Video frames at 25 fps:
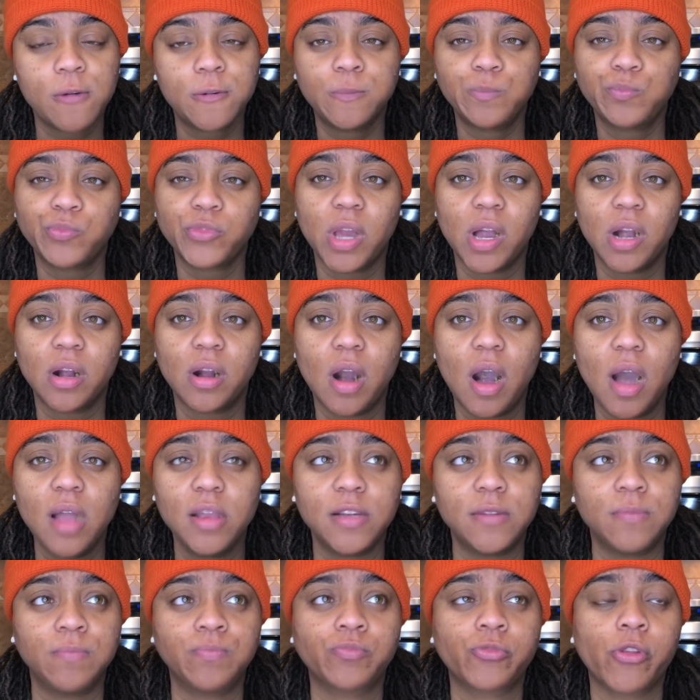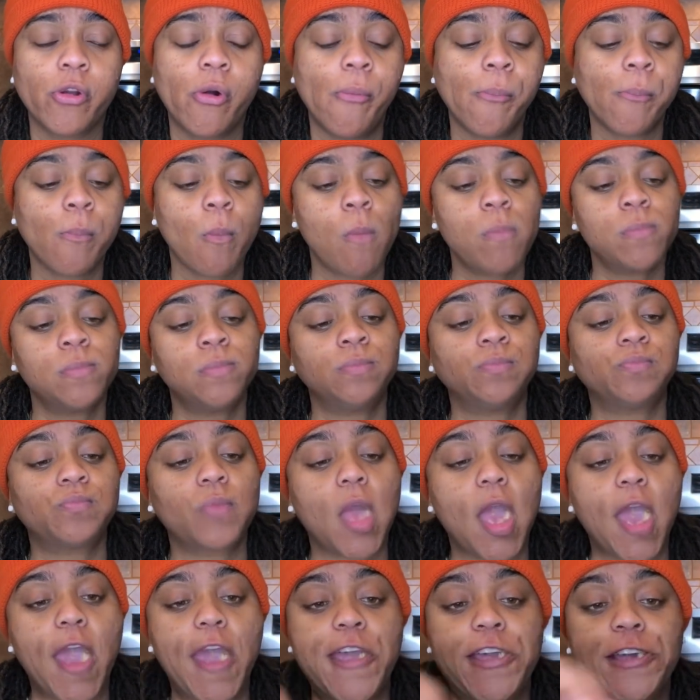I call him,
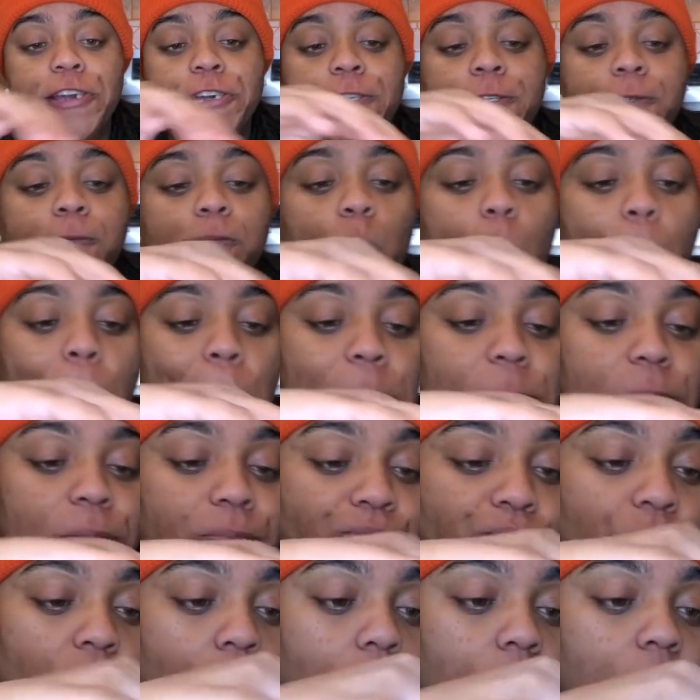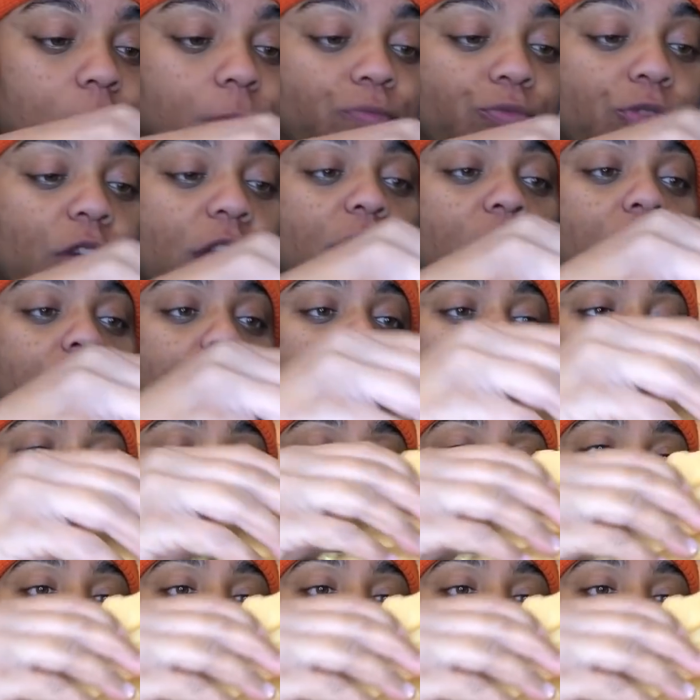and he goes,